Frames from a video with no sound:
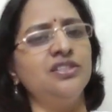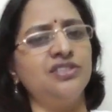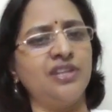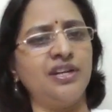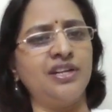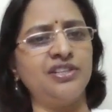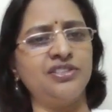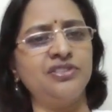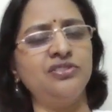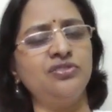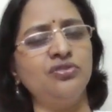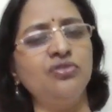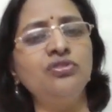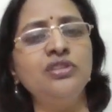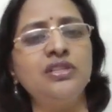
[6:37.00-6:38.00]

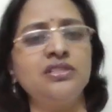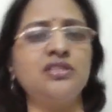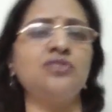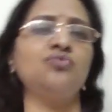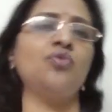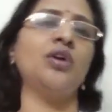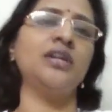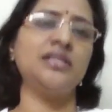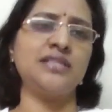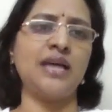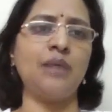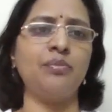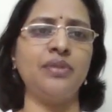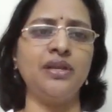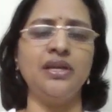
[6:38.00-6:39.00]
this is what is
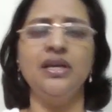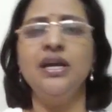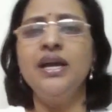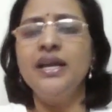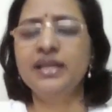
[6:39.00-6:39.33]
happening,